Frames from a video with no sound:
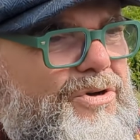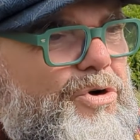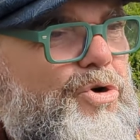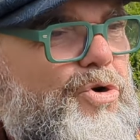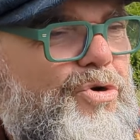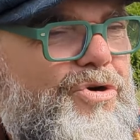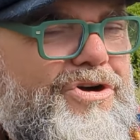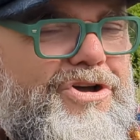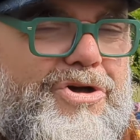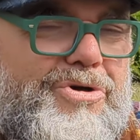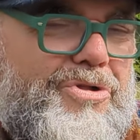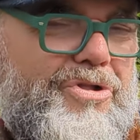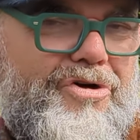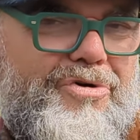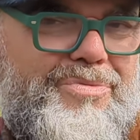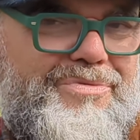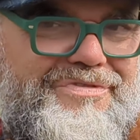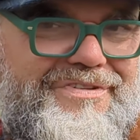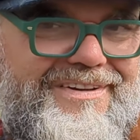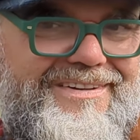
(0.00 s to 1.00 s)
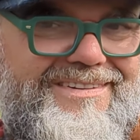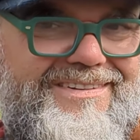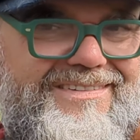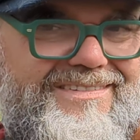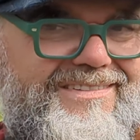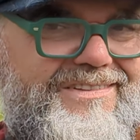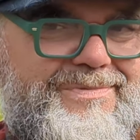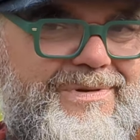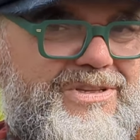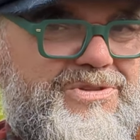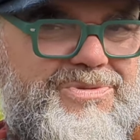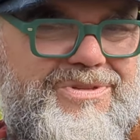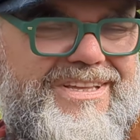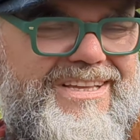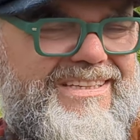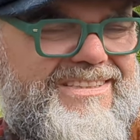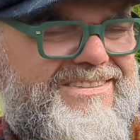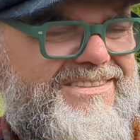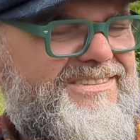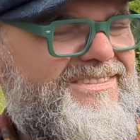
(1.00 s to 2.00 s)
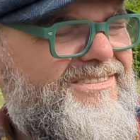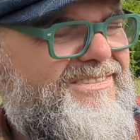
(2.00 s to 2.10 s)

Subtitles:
Or go along with it. Depends what it is.